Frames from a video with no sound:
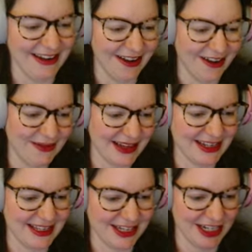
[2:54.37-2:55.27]
Laura Megan
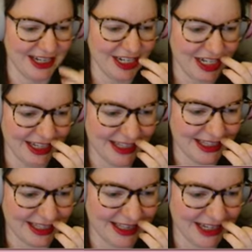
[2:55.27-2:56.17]
says she can see
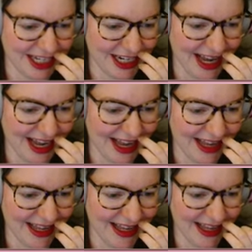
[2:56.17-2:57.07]
the
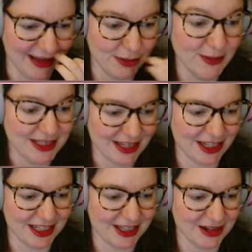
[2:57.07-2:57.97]
chat. Mum says
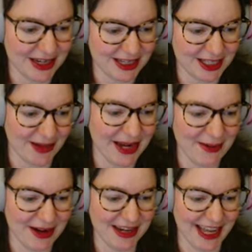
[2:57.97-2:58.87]
she's done it so
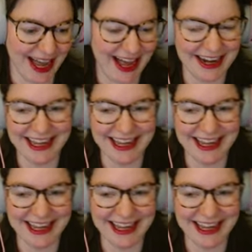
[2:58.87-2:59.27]
anyone can.